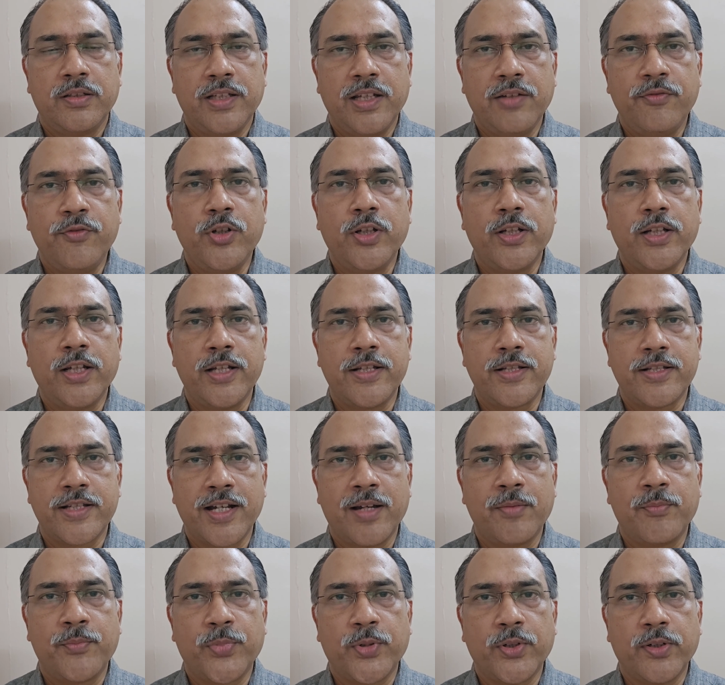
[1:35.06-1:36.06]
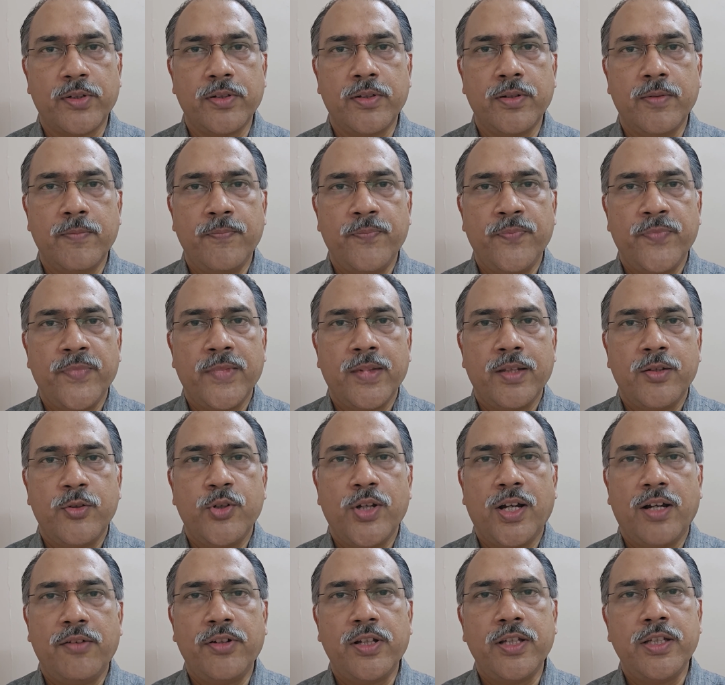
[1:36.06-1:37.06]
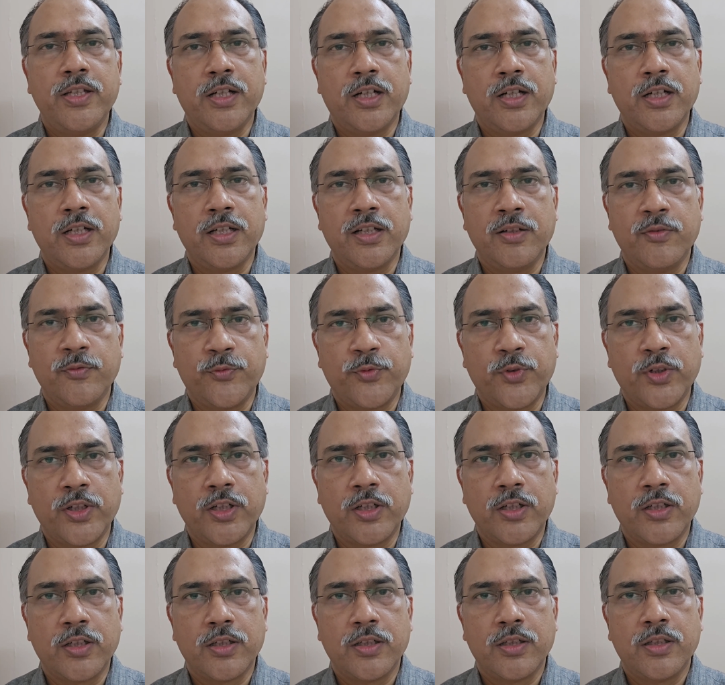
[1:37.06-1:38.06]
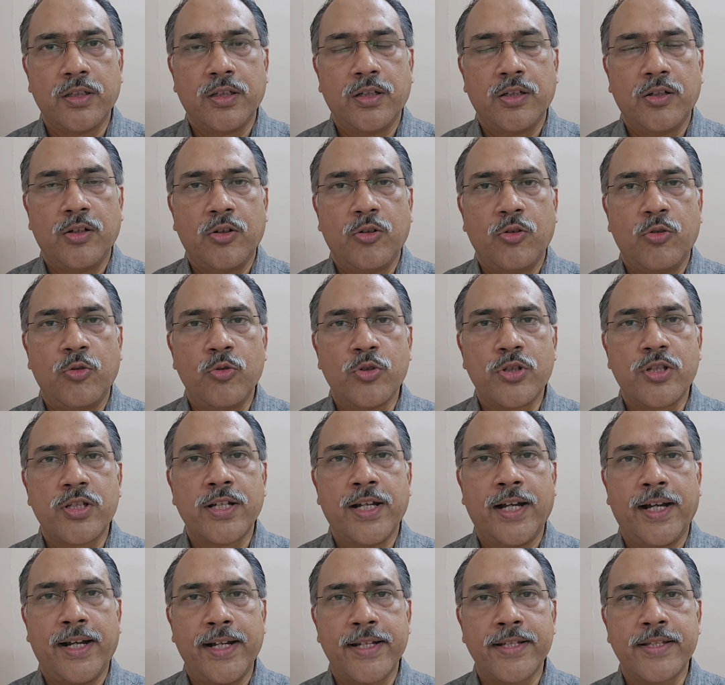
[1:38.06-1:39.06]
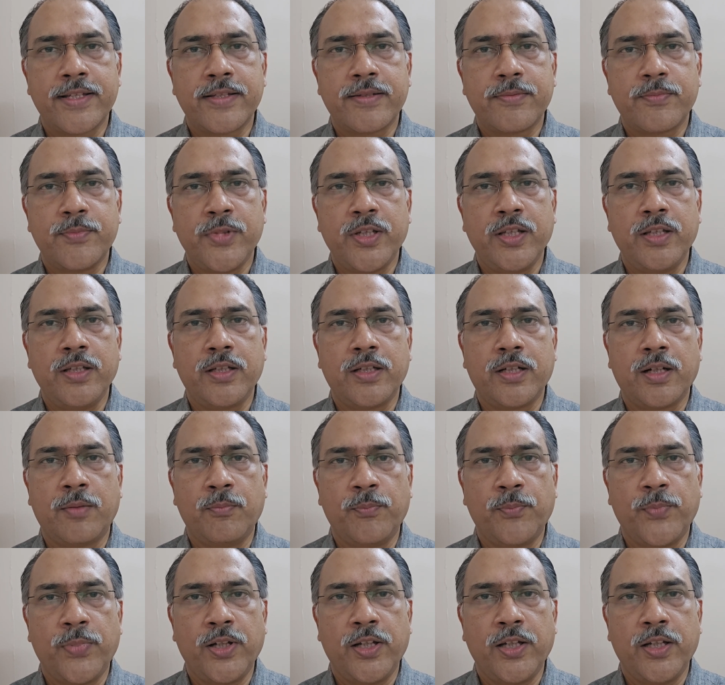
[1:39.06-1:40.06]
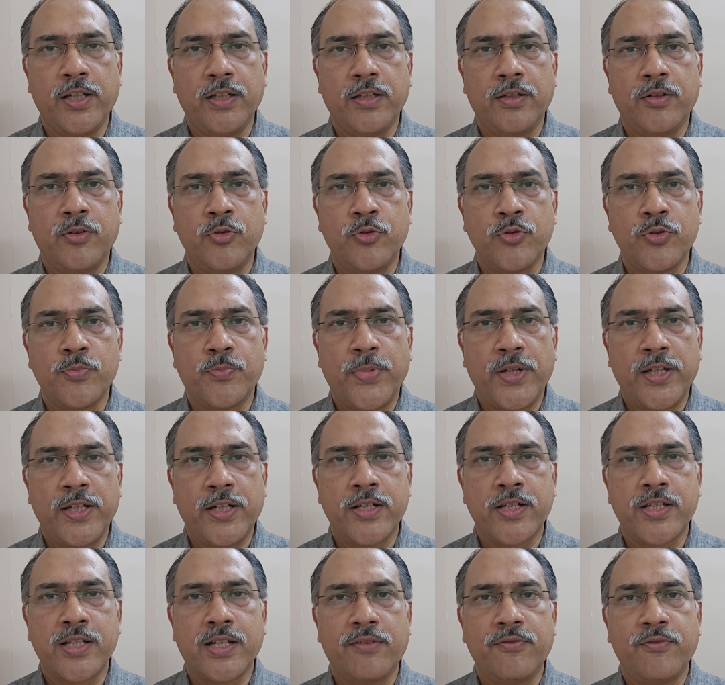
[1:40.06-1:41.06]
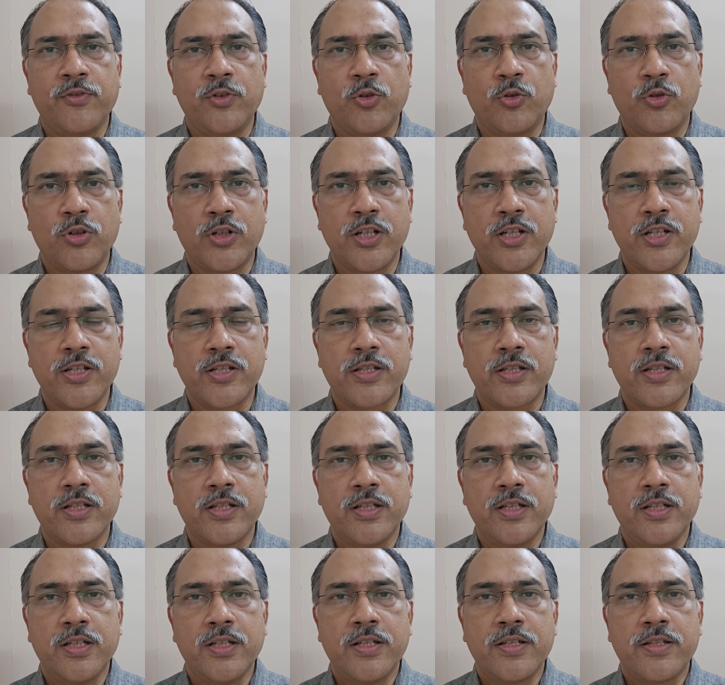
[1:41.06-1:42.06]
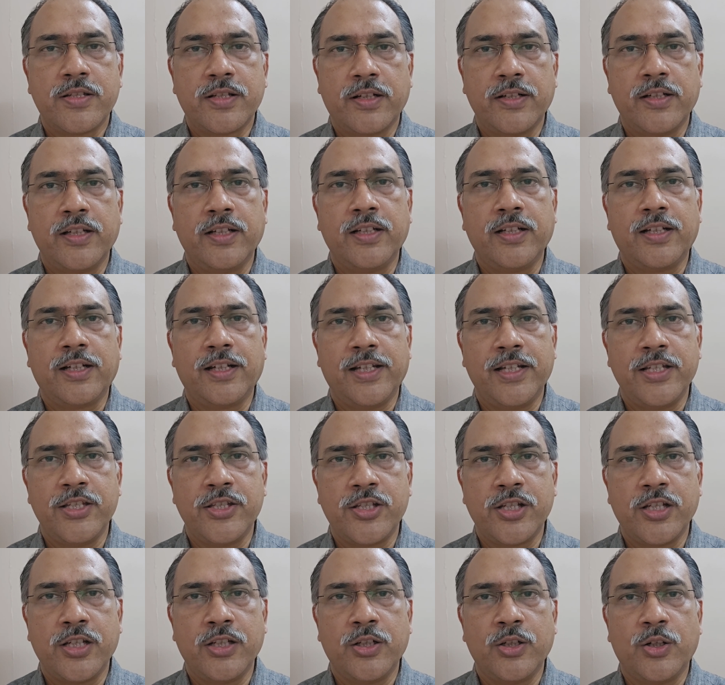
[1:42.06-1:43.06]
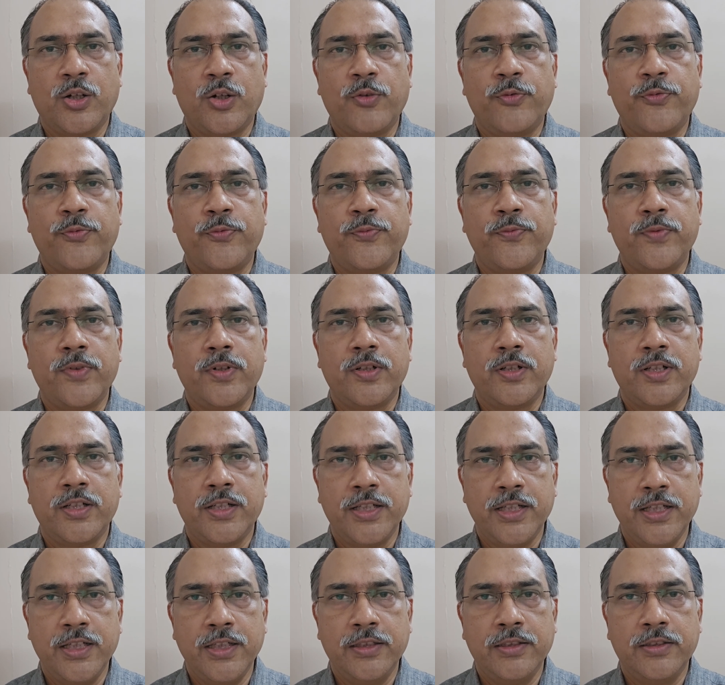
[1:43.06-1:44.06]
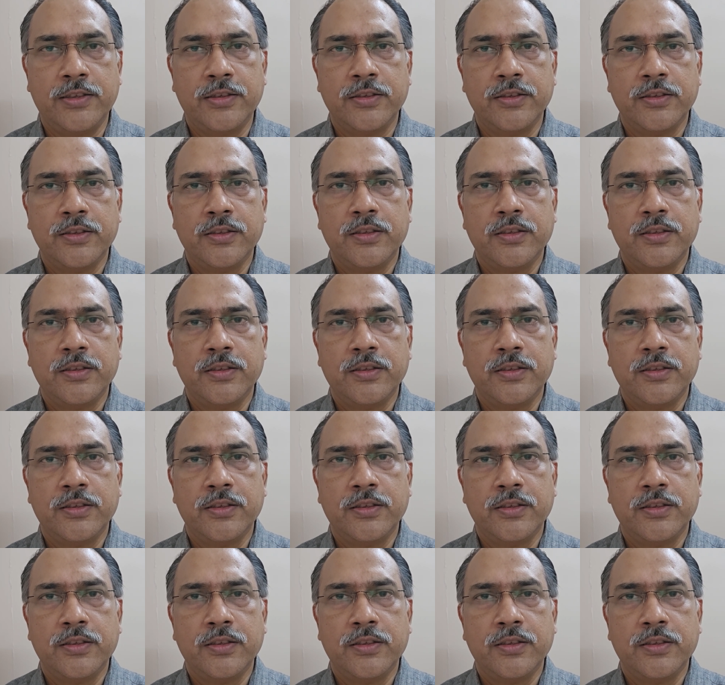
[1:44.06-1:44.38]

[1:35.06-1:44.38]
Give you an example. You have a young infant whose has been complain whose parents have noticed sudden clenching of teeth